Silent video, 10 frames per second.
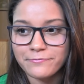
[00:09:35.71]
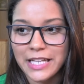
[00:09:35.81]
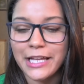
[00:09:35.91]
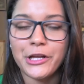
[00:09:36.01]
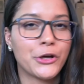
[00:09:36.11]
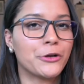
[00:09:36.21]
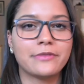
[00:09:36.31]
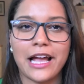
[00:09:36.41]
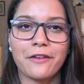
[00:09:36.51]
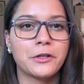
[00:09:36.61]
And you know,
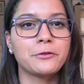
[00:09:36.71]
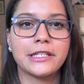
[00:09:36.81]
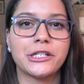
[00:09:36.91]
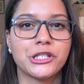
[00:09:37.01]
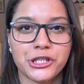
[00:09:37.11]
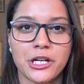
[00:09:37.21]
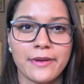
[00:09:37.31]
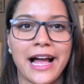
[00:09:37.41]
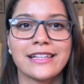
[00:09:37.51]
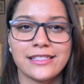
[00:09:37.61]
every relationship
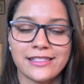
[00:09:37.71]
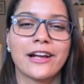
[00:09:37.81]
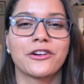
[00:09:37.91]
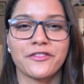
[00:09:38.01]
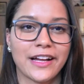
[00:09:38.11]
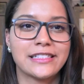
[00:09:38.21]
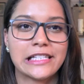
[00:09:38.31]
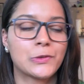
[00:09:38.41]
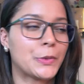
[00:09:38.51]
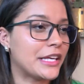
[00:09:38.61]
has its
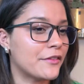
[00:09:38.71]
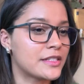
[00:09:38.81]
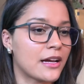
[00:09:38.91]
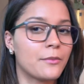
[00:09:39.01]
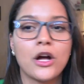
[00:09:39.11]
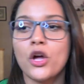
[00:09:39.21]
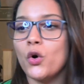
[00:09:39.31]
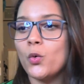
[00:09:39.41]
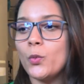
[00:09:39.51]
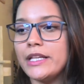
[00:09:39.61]
sacrifices. We give some,
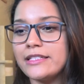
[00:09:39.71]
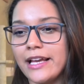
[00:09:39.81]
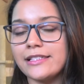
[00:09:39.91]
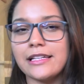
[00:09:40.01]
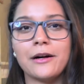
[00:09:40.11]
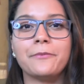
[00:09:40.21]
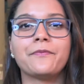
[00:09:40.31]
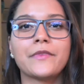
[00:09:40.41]
we take some.